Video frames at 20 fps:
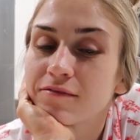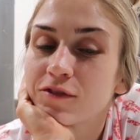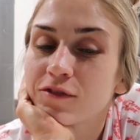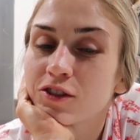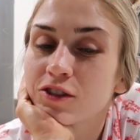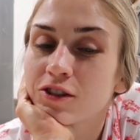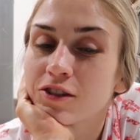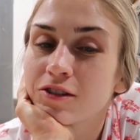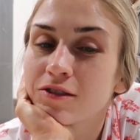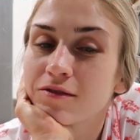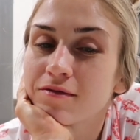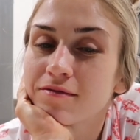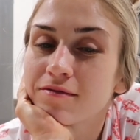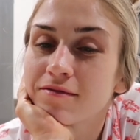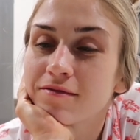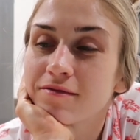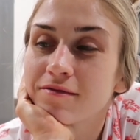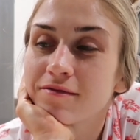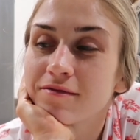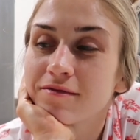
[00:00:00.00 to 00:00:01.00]
So,
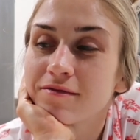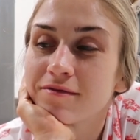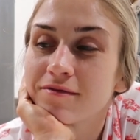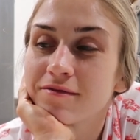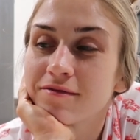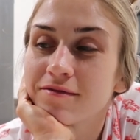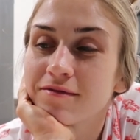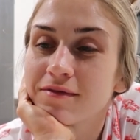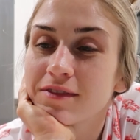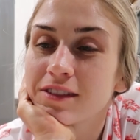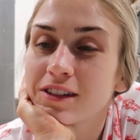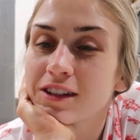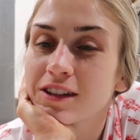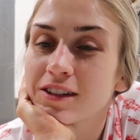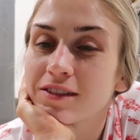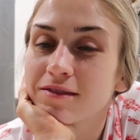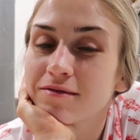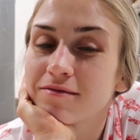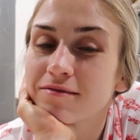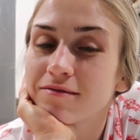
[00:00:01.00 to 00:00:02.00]

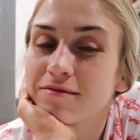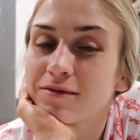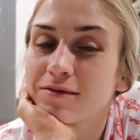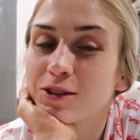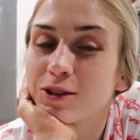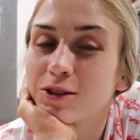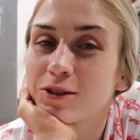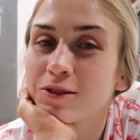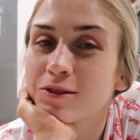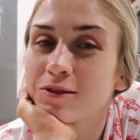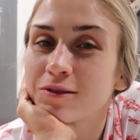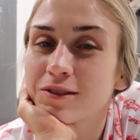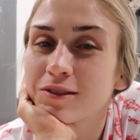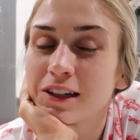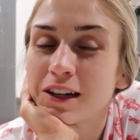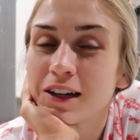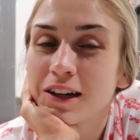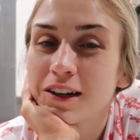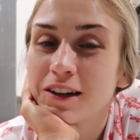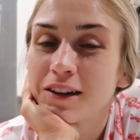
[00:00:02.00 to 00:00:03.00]
yeah, no
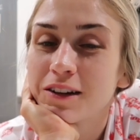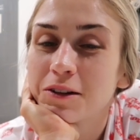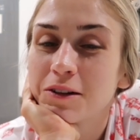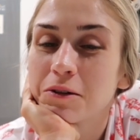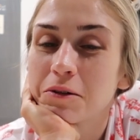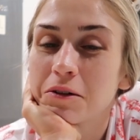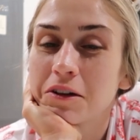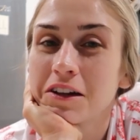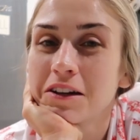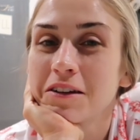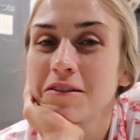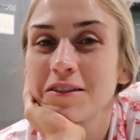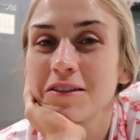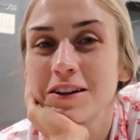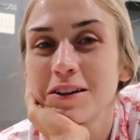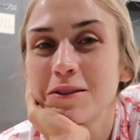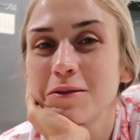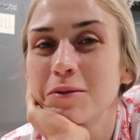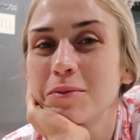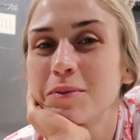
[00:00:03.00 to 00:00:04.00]
no getting
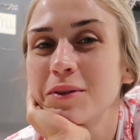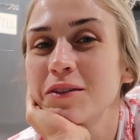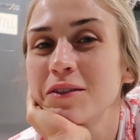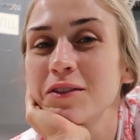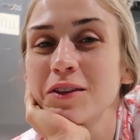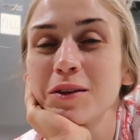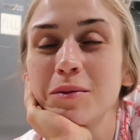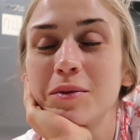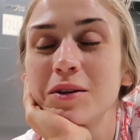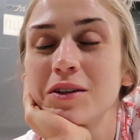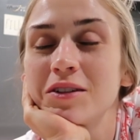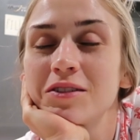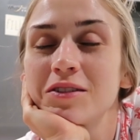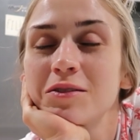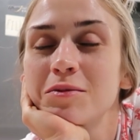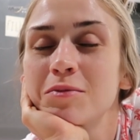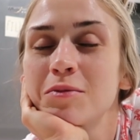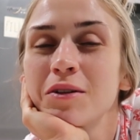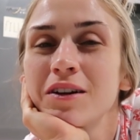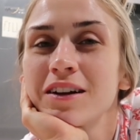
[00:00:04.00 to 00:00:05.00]
ready with me for the beach
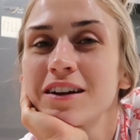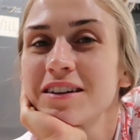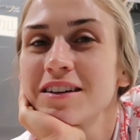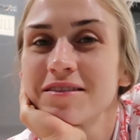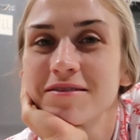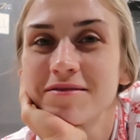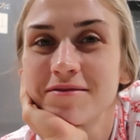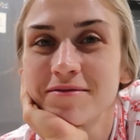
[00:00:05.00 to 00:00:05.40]
this morning.